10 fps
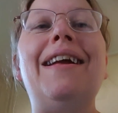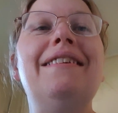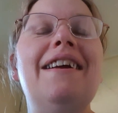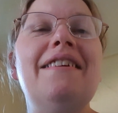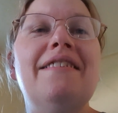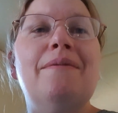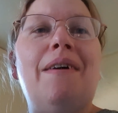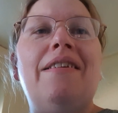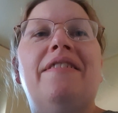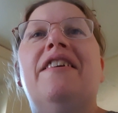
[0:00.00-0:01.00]
If he doesn't
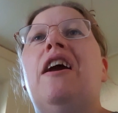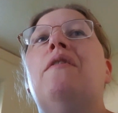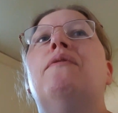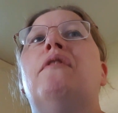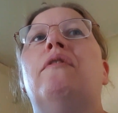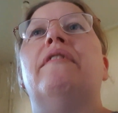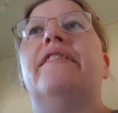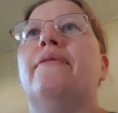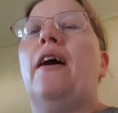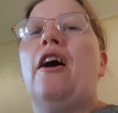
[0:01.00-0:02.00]
fancy going through the
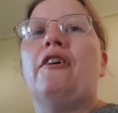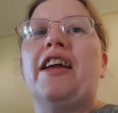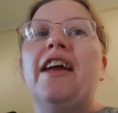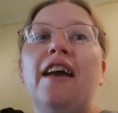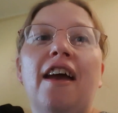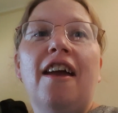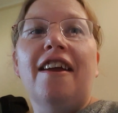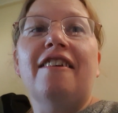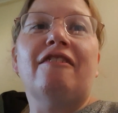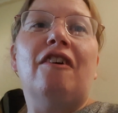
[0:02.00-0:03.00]
safari,
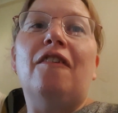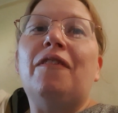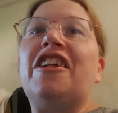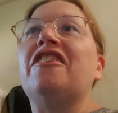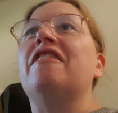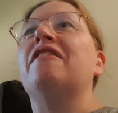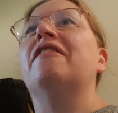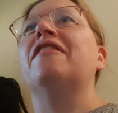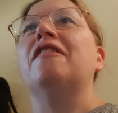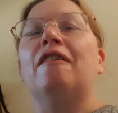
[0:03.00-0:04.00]
he's got
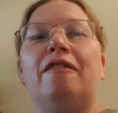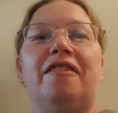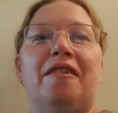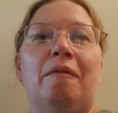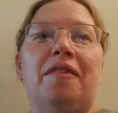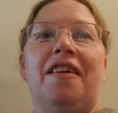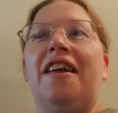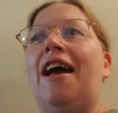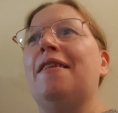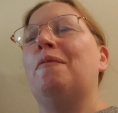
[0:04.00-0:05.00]
visions of some of
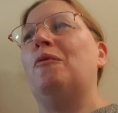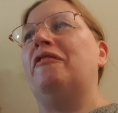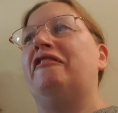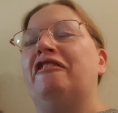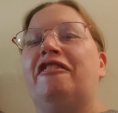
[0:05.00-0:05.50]
the animals